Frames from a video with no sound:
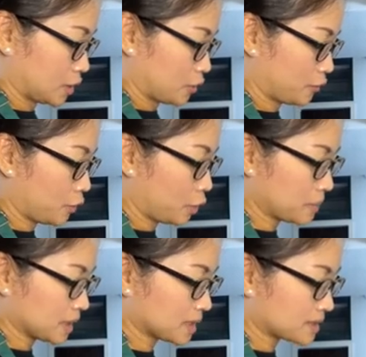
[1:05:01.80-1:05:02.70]
four
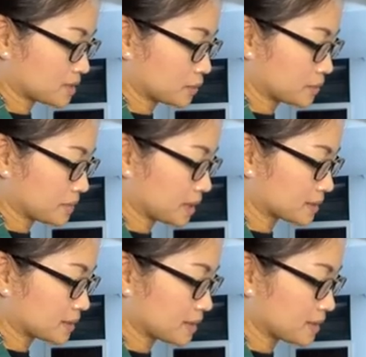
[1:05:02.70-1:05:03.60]
minutes to melt
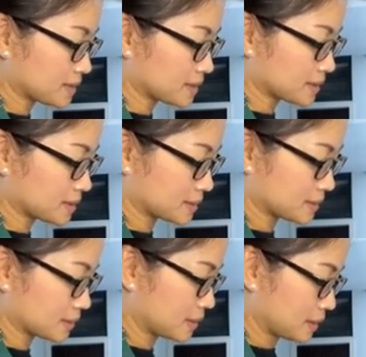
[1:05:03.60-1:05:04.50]
this
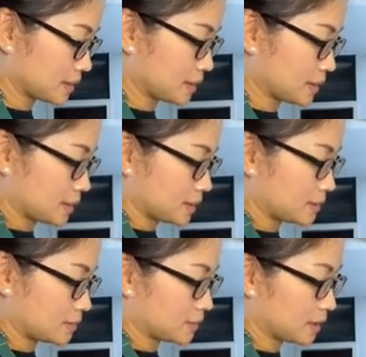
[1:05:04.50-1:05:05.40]
all
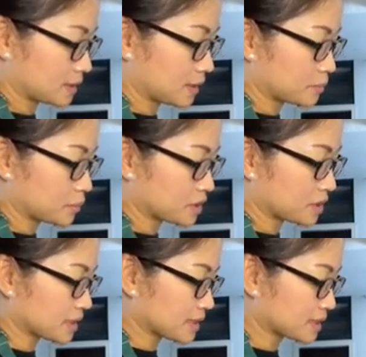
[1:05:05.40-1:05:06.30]
right temperature
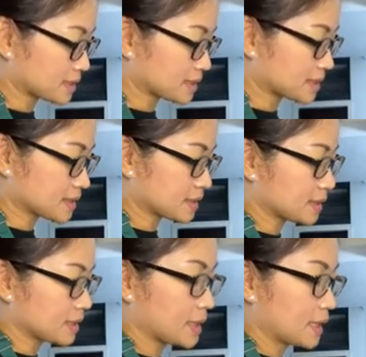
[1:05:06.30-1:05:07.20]
is 60
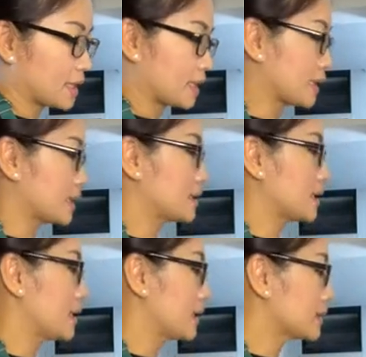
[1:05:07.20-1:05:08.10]
and
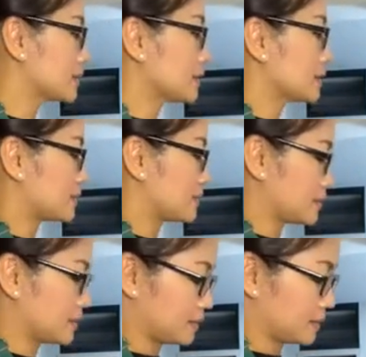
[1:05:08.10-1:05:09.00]
let it
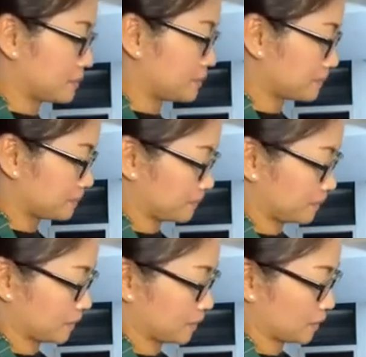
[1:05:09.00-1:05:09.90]
um,
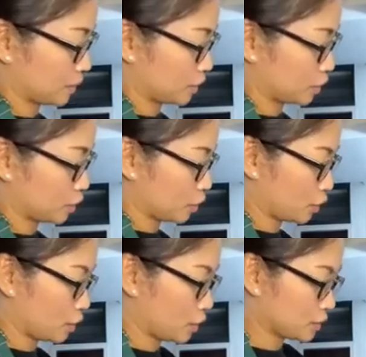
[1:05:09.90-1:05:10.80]
go
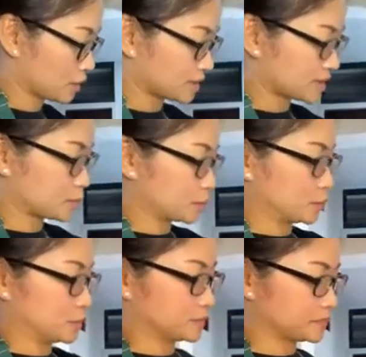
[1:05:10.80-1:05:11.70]
on the
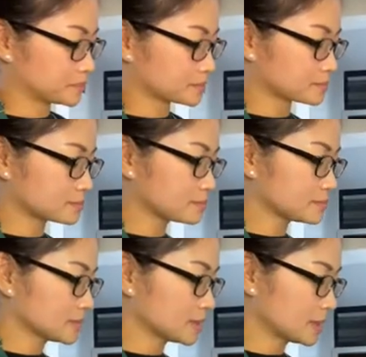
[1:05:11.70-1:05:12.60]
spoon
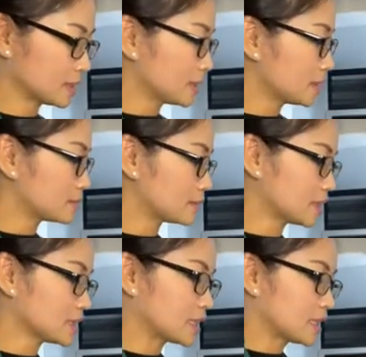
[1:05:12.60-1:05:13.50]

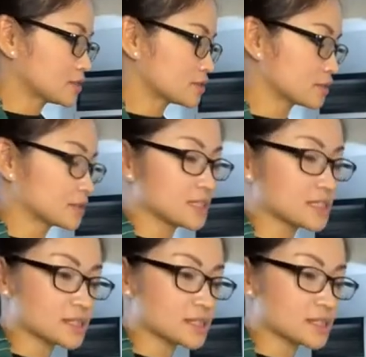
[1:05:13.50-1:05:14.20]
Right, so this